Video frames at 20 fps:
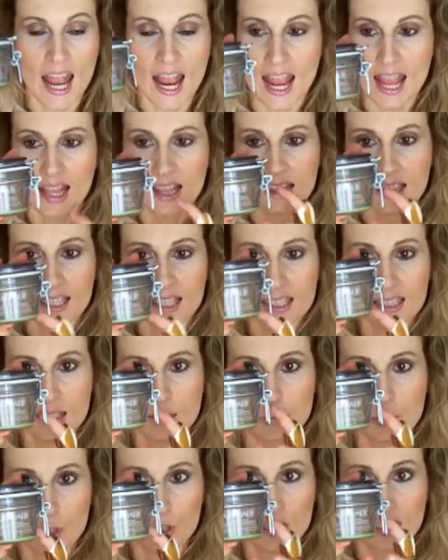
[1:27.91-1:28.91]
And
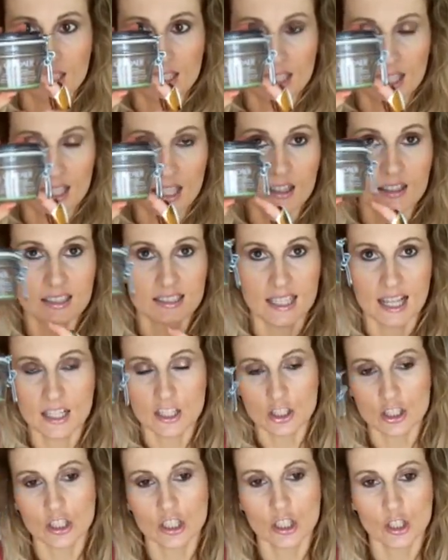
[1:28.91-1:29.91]
this product here is
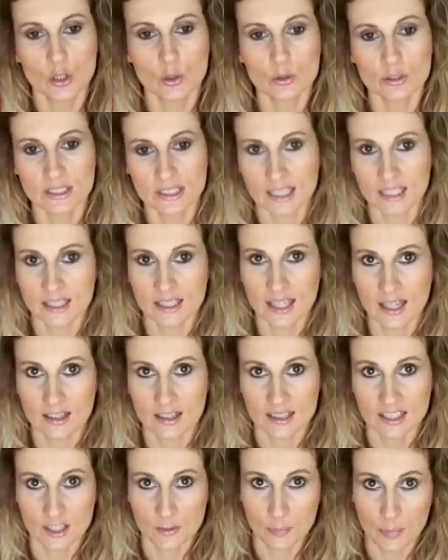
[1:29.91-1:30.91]
actually used in
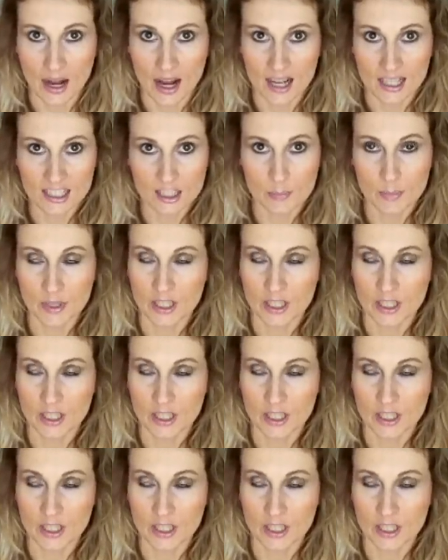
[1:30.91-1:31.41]
their spas,